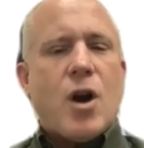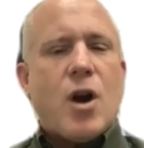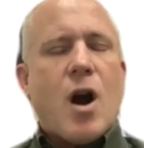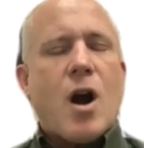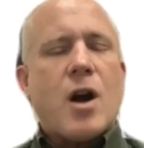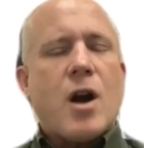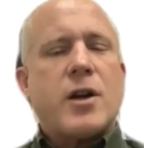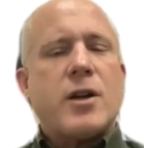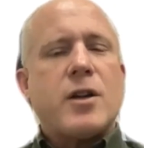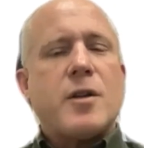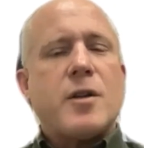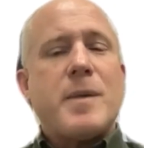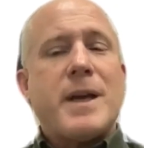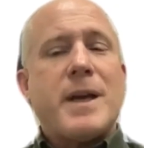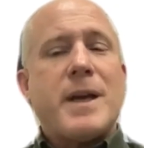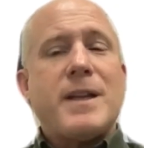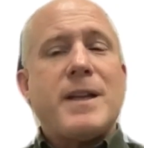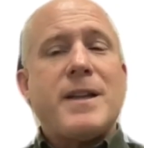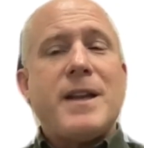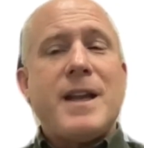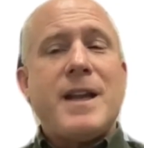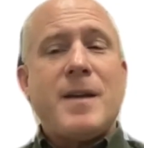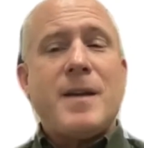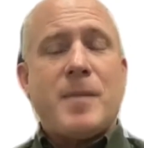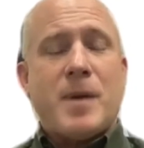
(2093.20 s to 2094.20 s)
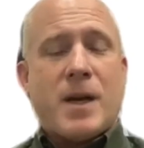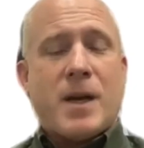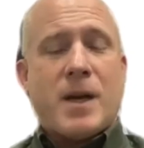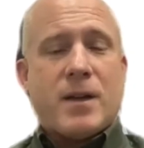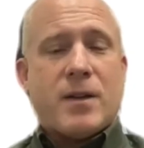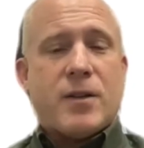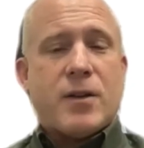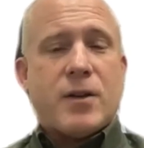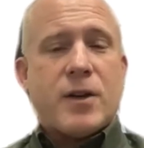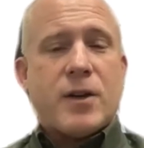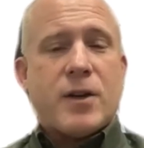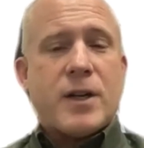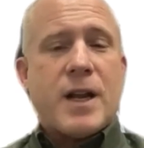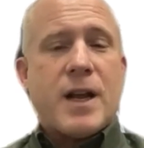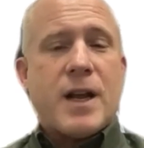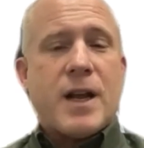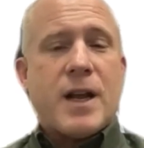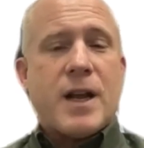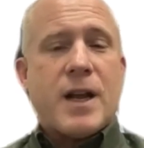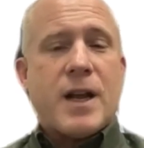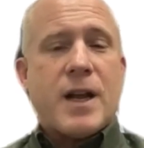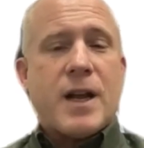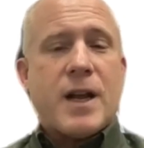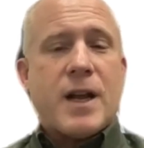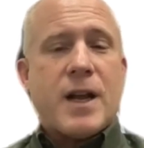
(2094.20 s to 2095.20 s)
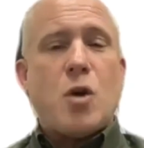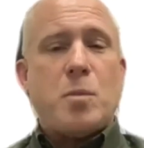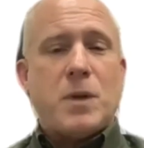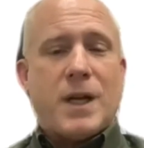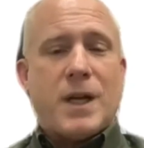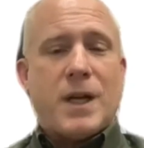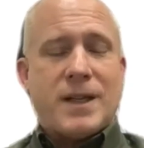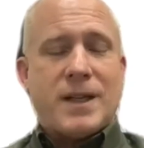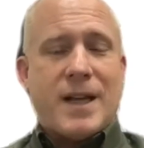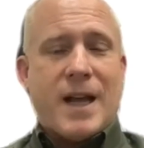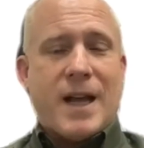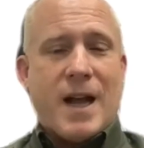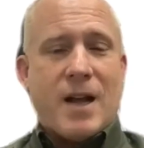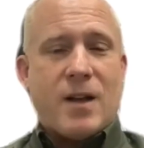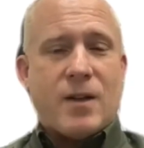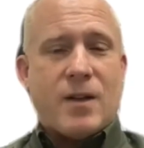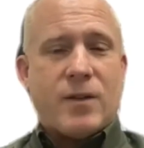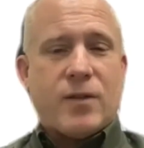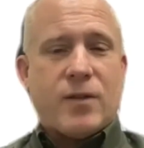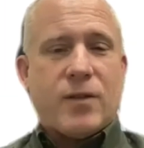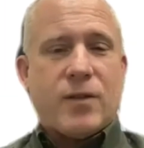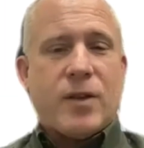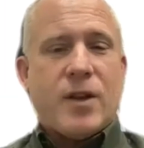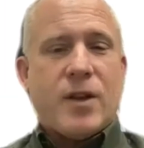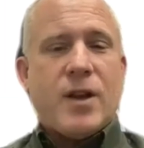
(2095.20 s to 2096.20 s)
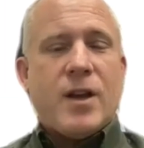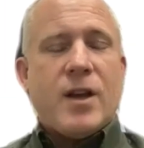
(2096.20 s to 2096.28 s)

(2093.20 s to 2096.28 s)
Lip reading: are going to be anemic. They're going to have low blood counts